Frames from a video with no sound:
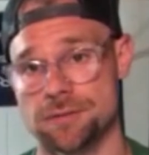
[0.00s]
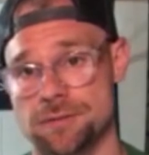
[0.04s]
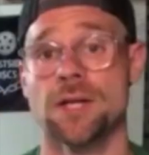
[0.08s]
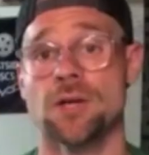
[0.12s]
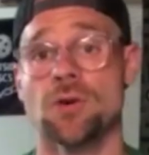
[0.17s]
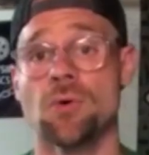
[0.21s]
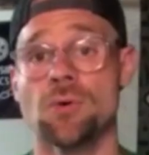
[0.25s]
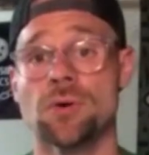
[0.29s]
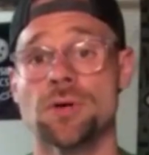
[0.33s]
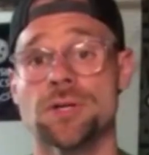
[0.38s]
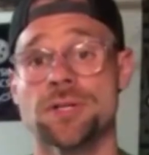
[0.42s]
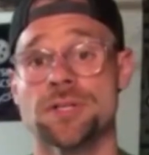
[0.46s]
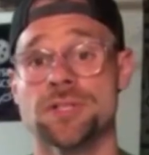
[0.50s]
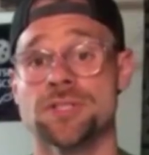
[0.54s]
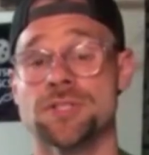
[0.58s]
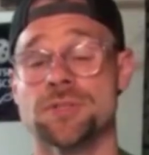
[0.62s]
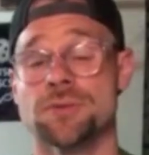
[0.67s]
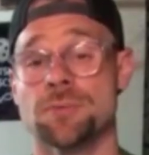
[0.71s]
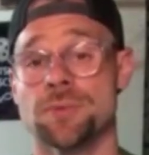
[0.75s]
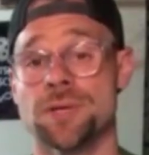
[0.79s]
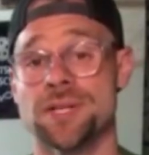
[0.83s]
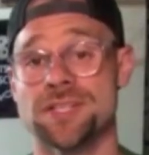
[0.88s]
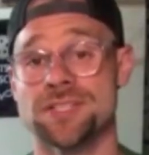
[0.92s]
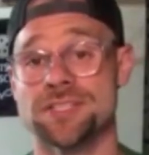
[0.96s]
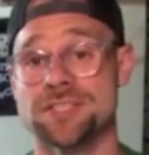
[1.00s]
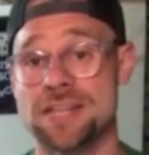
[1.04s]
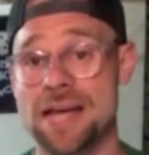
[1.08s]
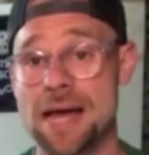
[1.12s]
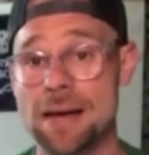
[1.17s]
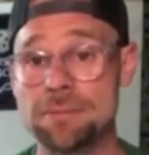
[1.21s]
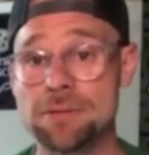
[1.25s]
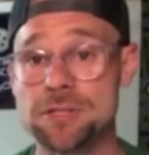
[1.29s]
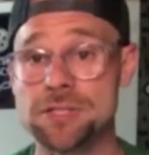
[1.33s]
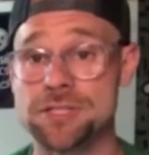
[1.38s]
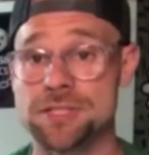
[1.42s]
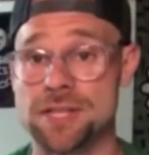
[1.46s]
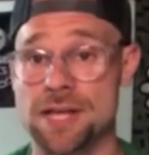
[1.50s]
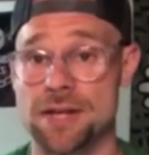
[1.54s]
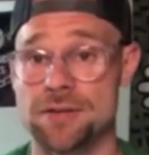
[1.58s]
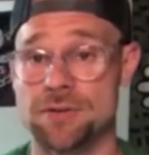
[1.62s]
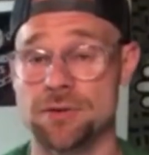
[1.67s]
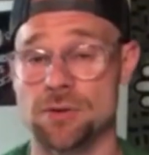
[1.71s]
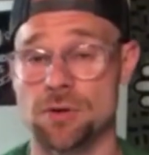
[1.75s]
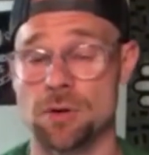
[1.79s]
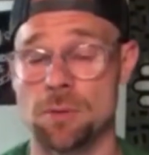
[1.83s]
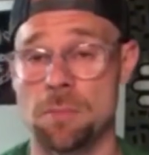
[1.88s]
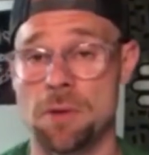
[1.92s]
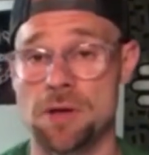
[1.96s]
In order to reestablish that
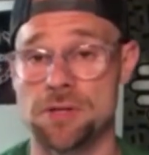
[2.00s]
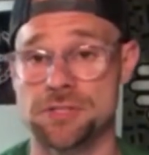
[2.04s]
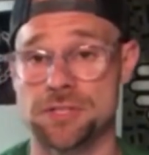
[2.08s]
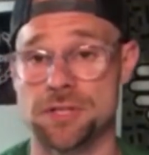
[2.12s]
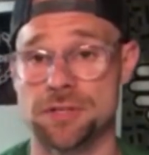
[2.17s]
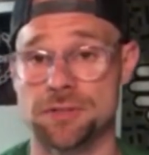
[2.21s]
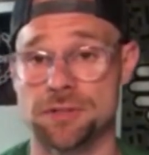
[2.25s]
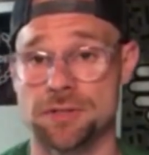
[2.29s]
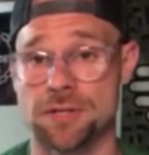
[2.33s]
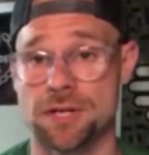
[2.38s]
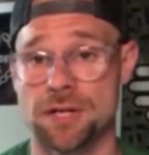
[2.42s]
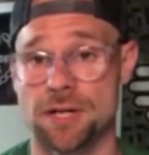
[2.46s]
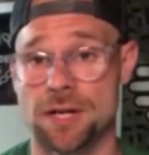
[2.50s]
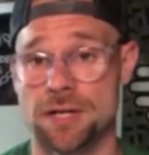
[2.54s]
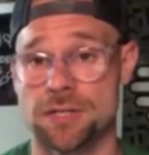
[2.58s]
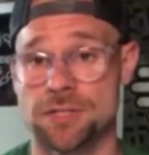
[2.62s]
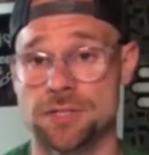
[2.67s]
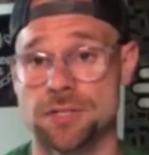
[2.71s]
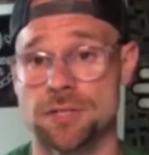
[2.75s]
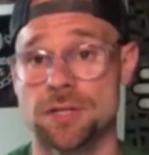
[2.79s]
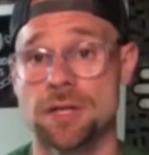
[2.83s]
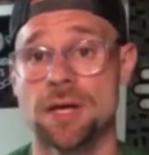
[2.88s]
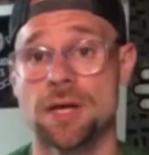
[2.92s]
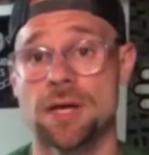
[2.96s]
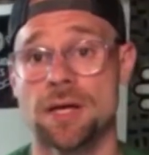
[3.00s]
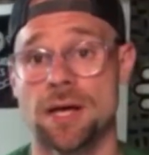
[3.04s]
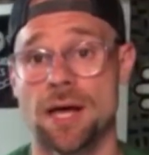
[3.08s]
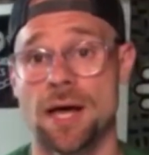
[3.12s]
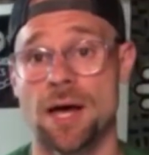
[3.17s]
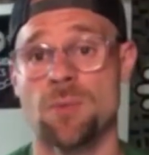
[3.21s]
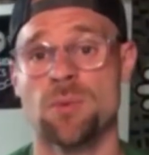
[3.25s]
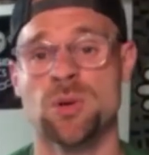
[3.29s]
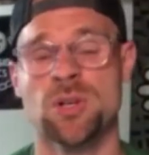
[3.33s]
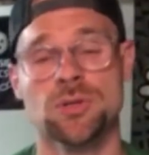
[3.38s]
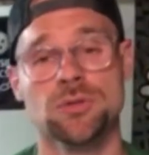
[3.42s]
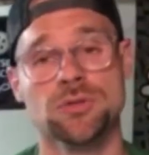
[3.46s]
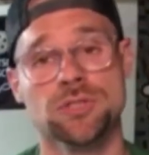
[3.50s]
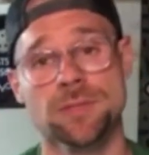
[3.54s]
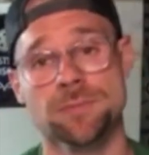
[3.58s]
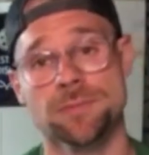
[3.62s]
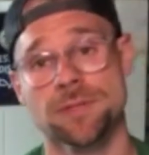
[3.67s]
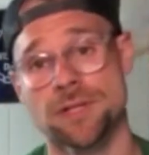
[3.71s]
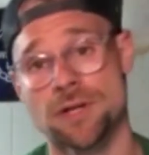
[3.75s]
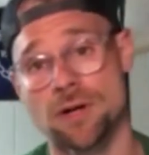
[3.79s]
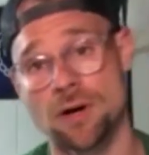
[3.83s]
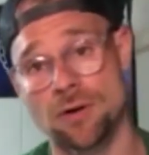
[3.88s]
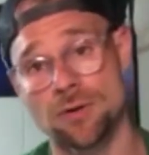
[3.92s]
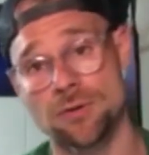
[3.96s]
neuromuscular connection, we do
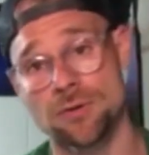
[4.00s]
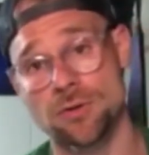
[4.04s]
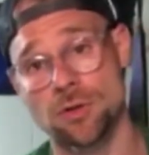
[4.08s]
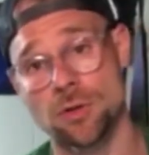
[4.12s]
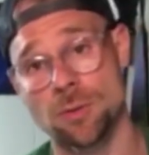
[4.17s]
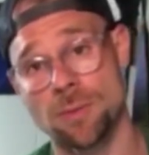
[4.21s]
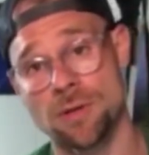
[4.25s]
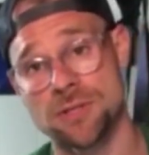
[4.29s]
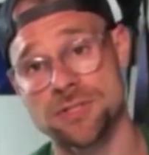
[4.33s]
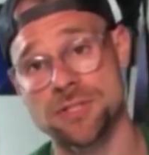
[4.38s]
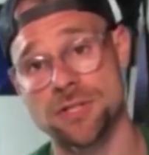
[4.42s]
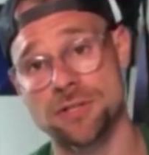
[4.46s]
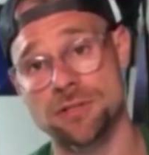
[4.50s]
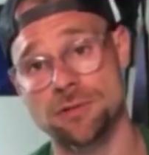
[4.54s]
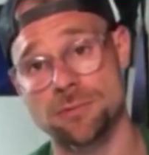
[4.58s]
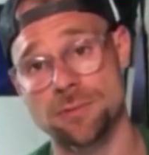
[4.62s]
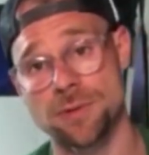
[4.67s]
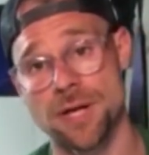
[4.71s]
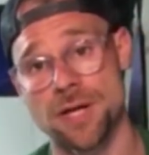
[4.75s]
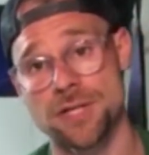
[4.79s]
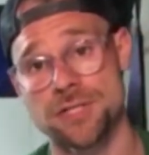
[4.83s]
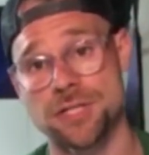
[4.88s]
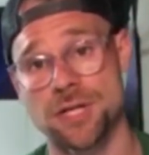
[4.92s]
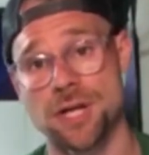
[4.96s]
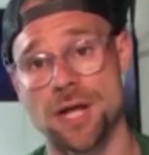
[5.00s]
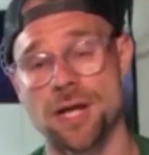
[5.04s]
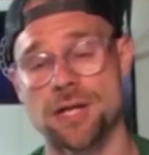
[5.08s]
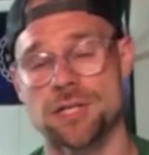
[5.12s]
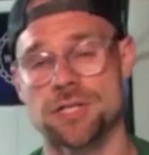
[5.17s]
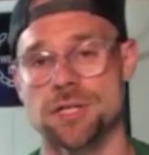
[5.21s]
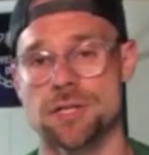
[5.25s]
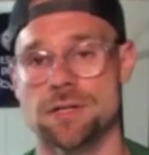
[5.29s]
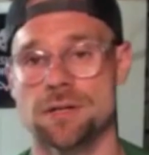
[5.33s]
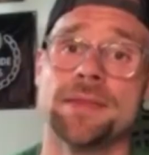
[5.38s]
something called neuromuscular reeducation.